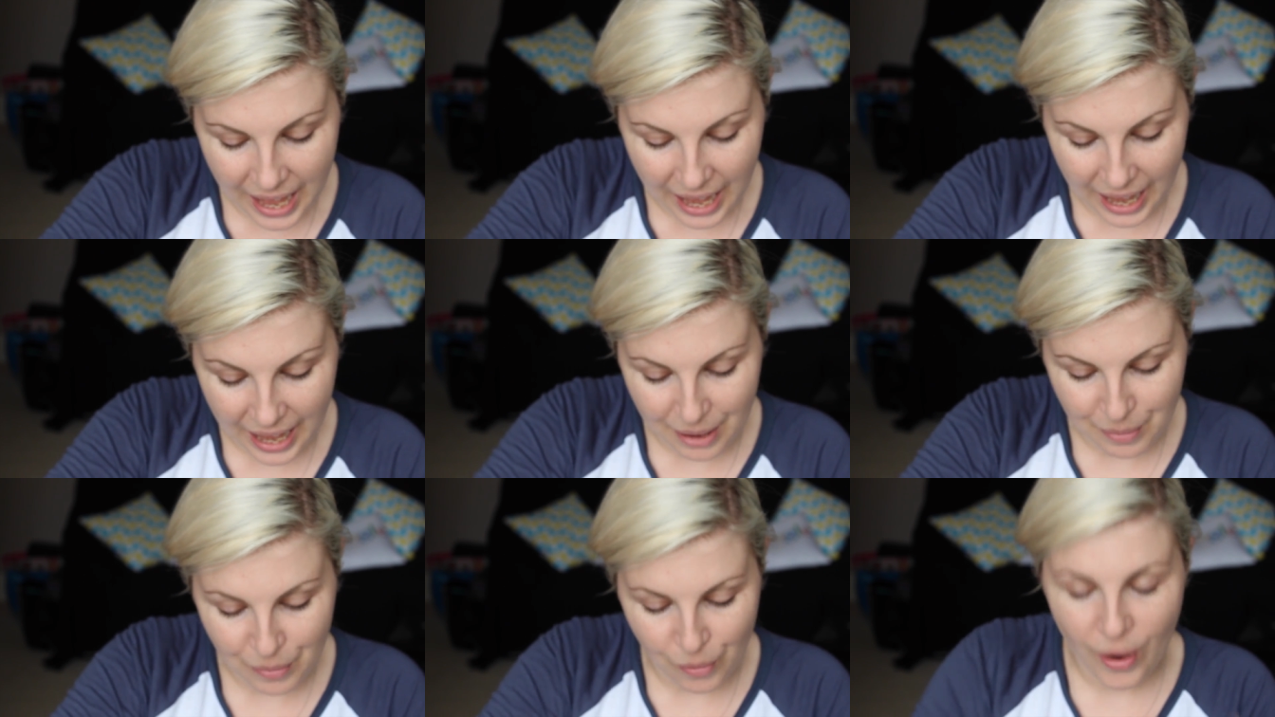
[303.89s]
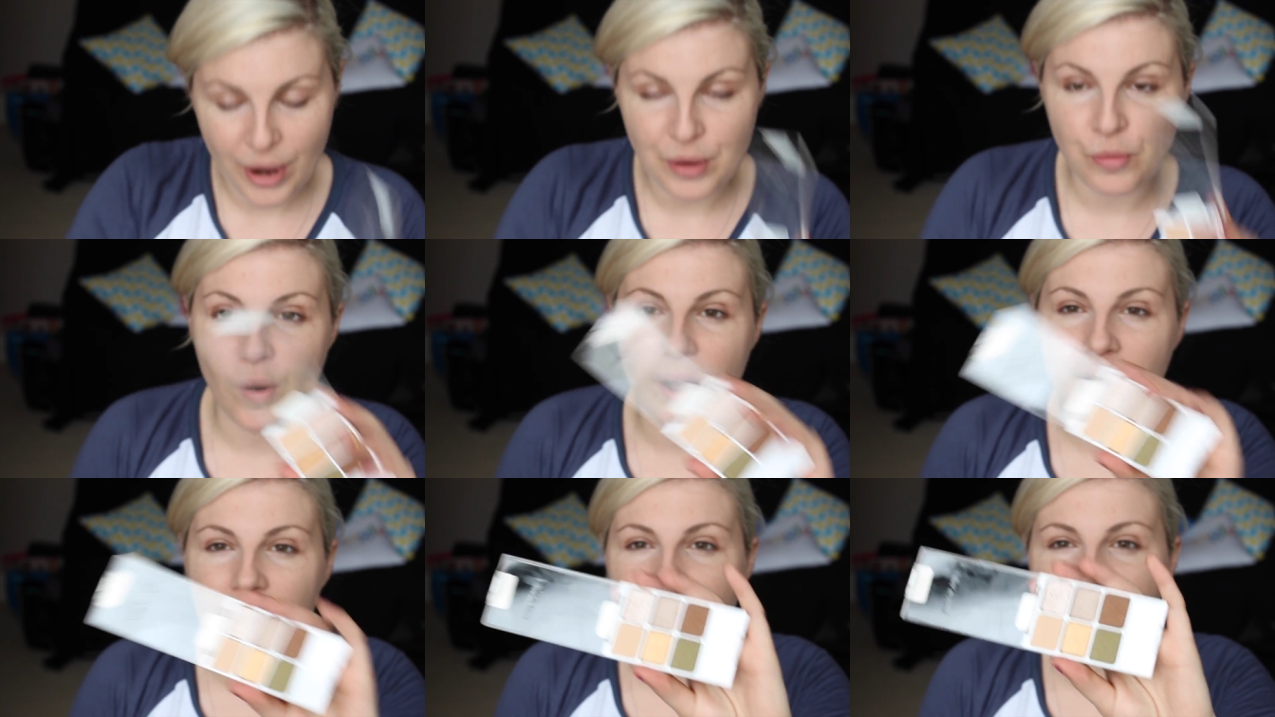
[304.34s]
Um, Wet
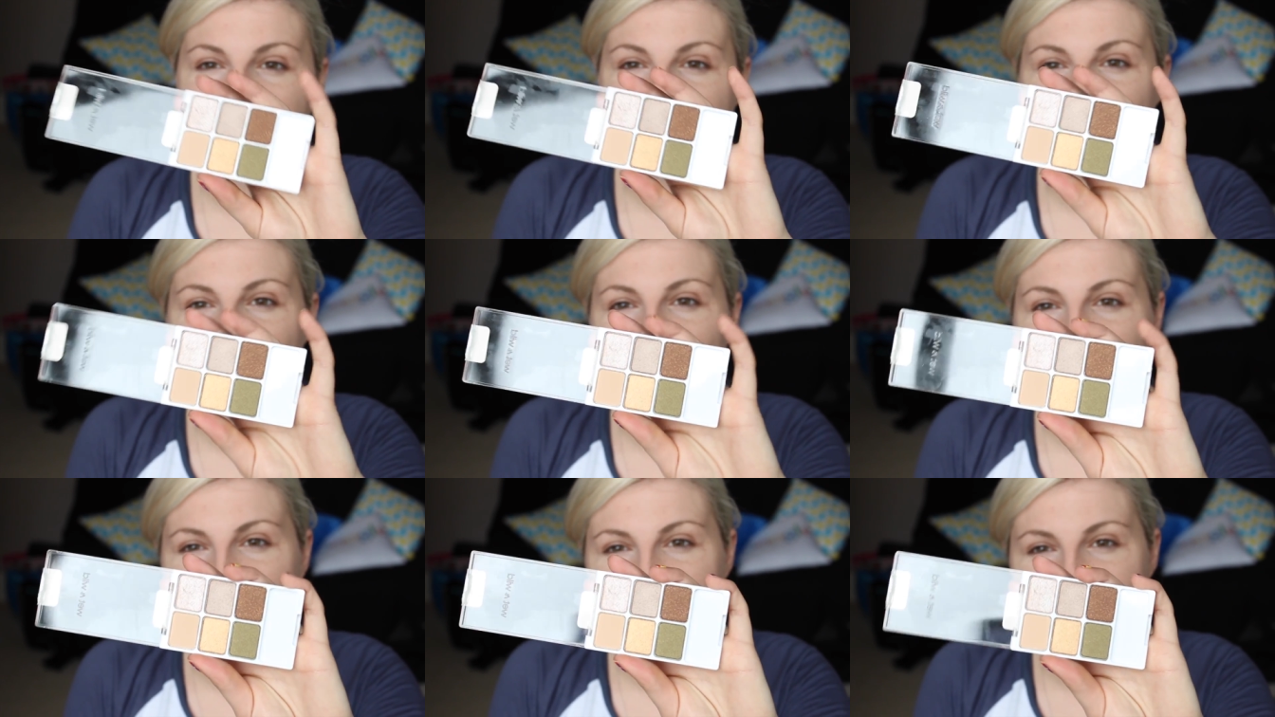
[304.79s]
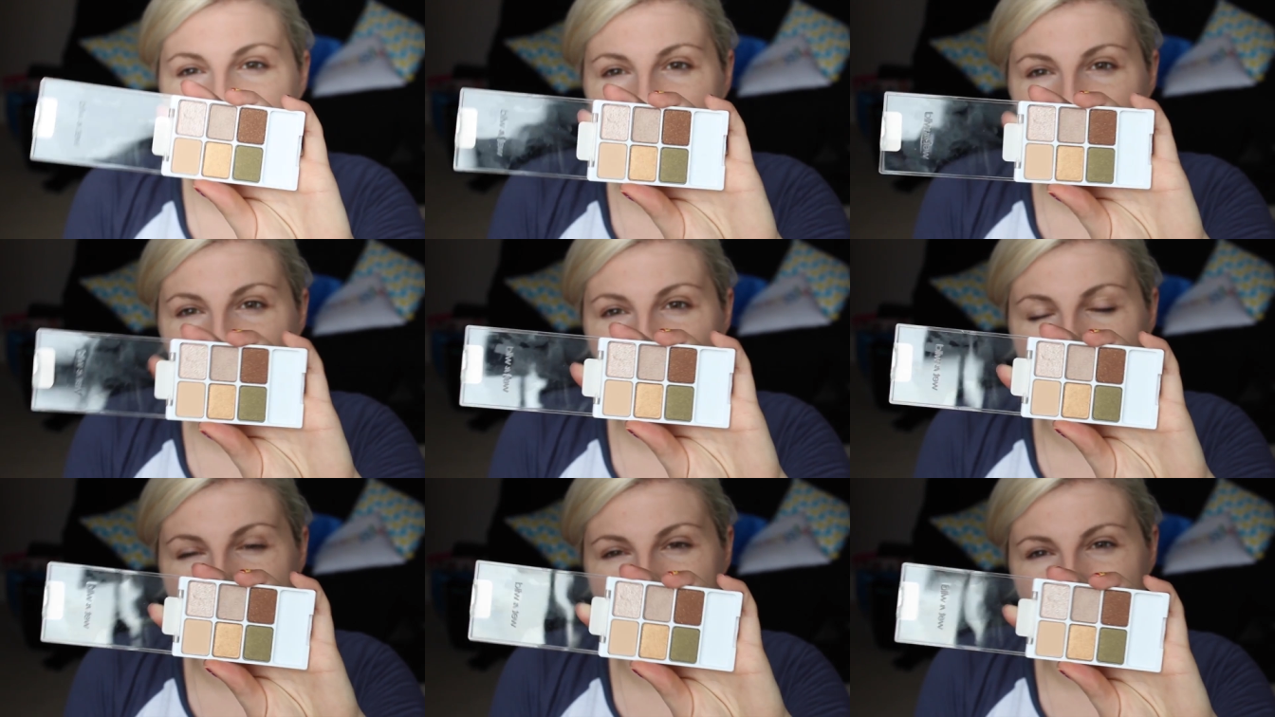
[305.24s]
n Wild's products
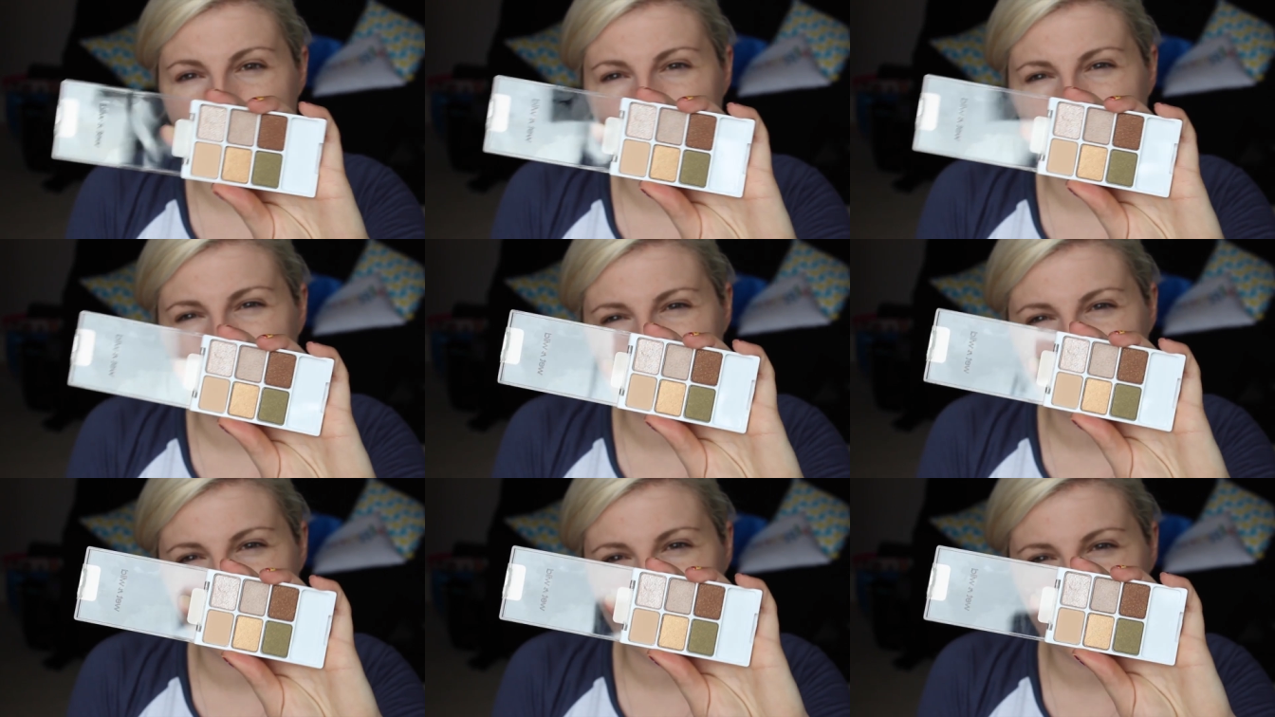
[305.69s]
that I've tried in the past,